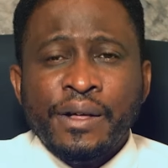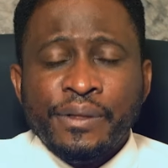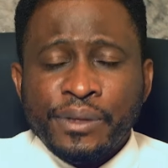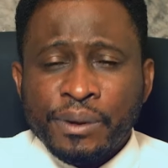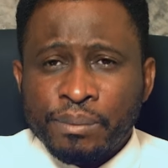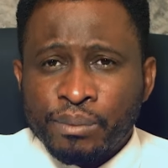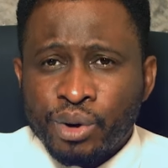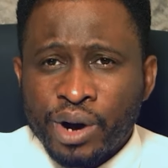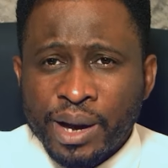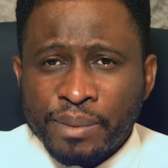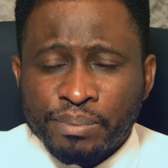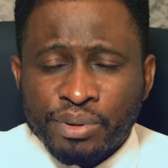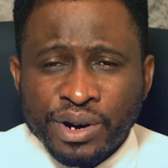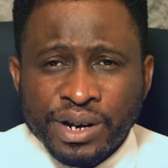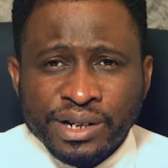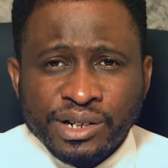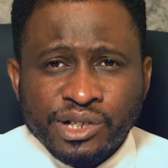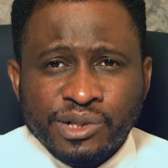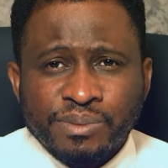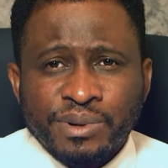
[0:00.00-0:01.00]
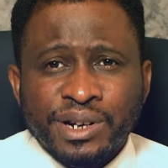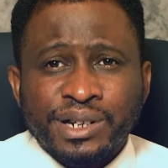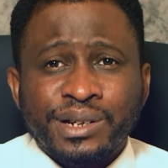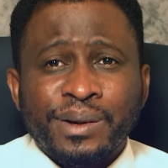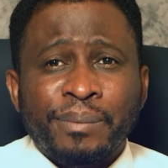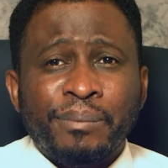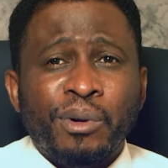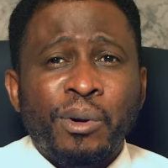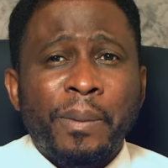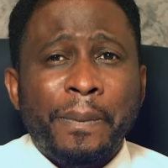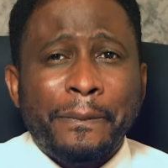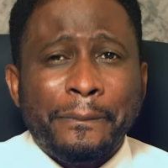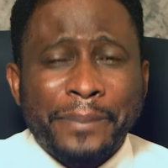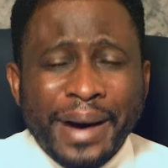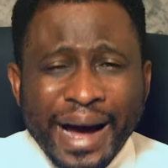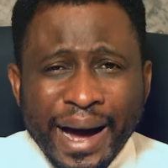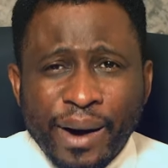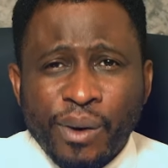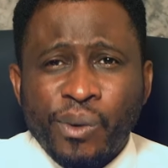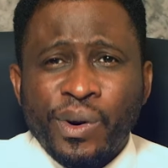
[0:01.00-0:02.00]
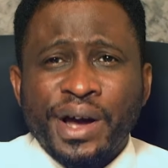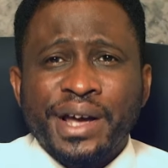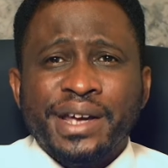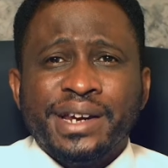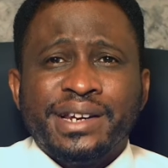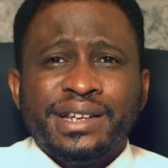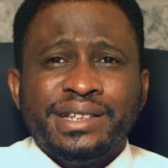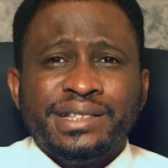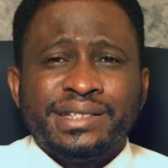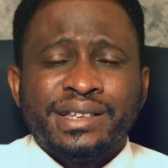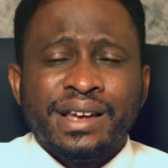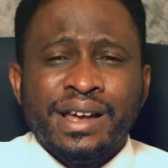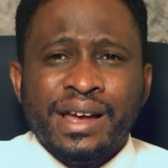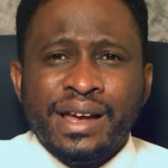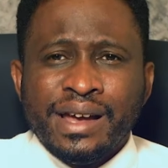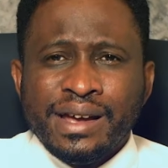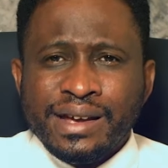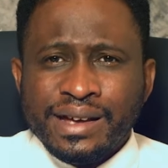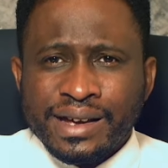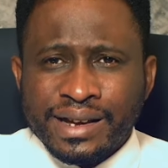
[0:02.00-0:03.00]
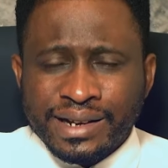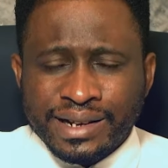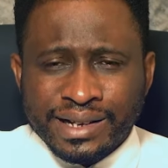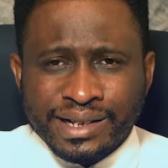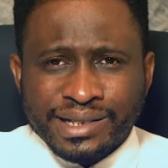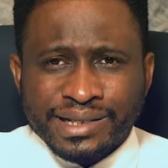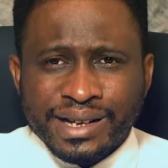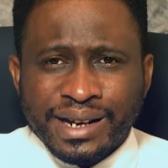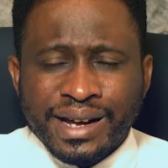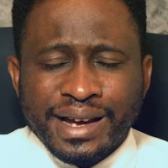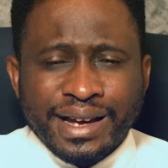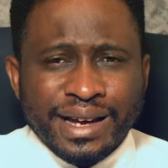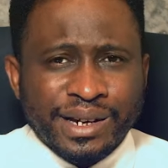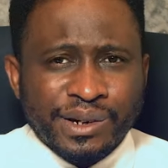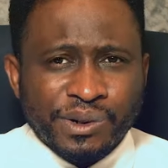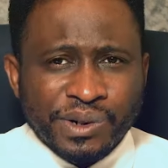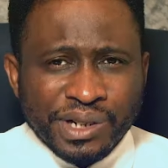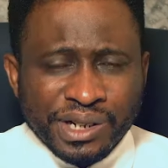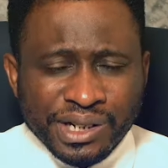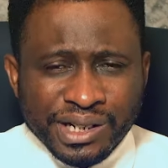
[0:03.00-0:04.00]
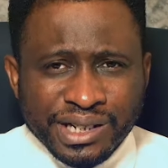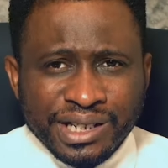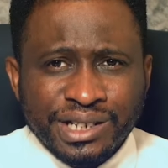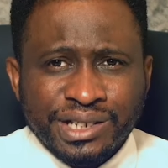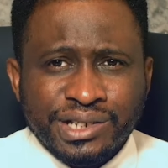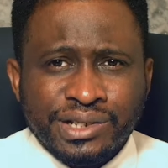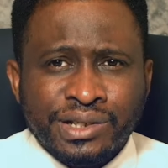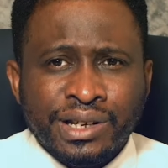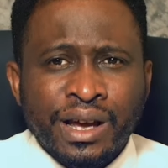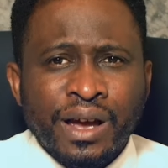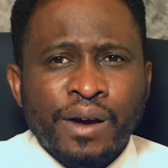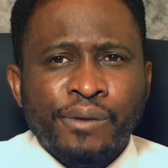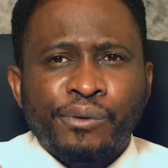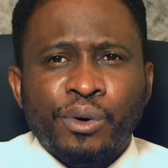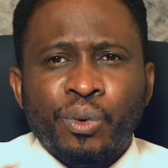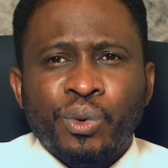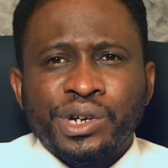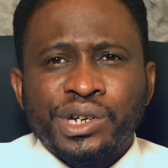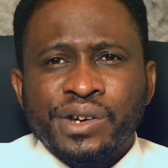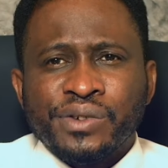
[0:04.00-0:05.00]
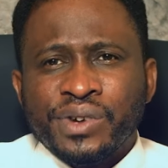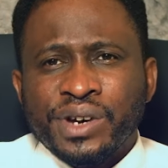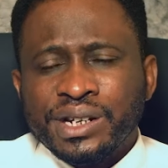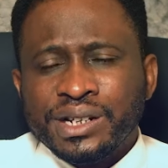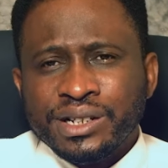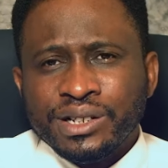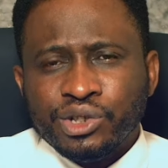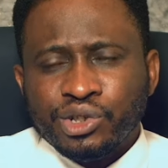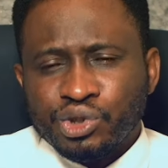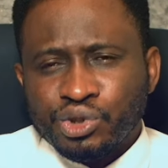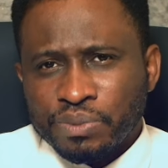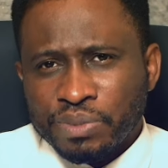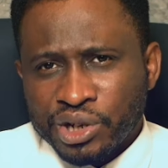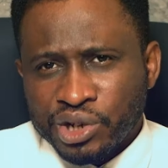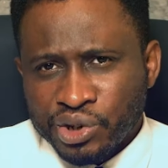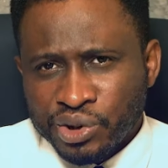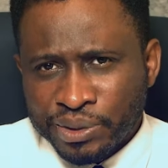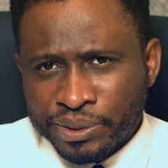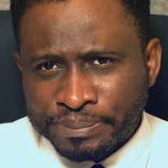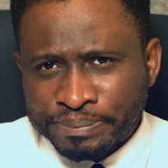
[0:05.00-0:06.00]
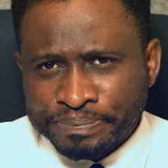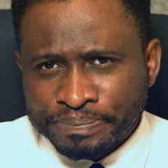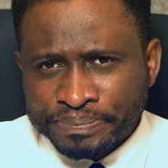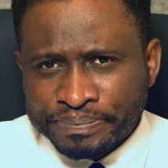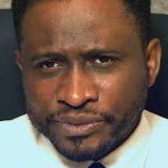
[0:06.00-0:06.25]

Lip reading: The more I pray in the spirit, the more power it is that I can release for whatever needs to be done.